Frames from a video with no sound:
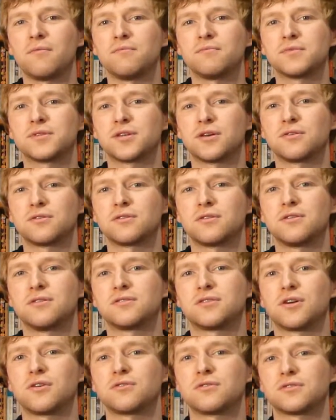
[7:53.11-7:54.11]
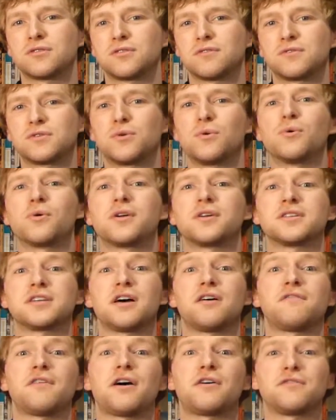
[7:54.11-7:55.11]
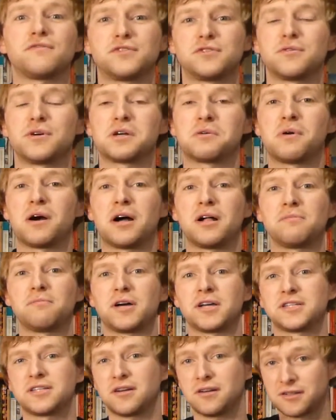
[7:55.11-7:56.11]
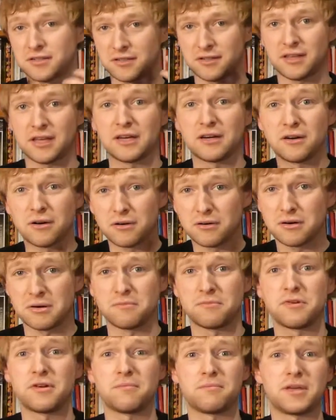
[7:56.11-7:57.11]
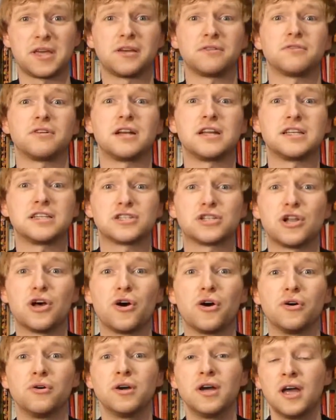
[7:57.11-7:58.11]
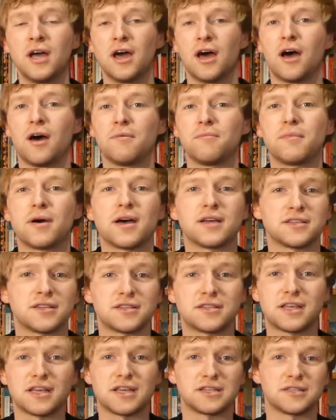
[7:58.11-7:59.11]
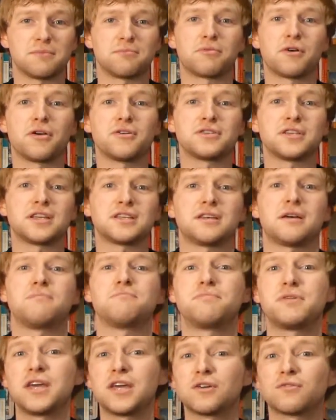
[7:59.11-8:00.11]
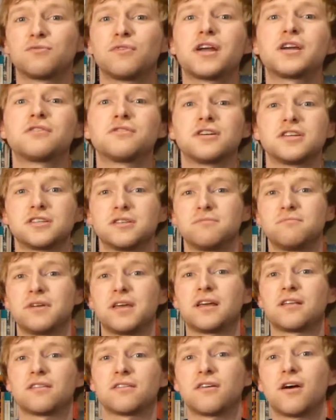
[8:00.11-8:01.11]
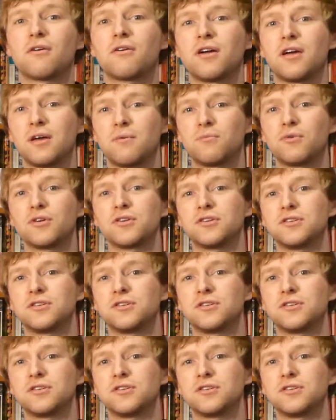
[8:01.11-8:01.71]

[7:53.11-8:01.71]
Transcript: So don't sort of talk yourself out of doing well by starting to think, oh, I'm being really slow. As I say, it's the process, and being rigorous and being thorough in what